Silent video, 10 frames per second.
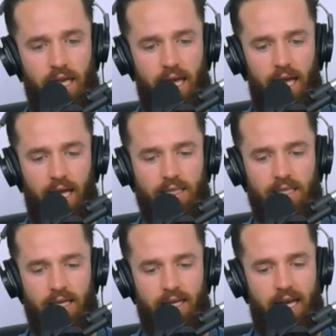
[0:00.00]
and
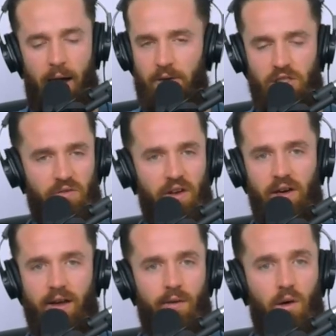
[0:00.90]
how I just
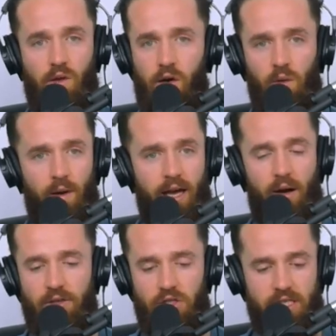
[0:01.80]
figured out along the way, how
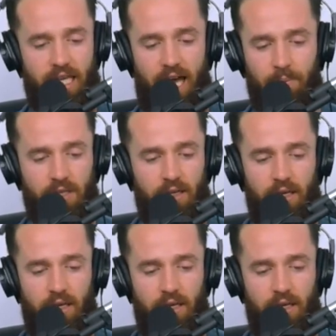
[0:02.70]
I just kept,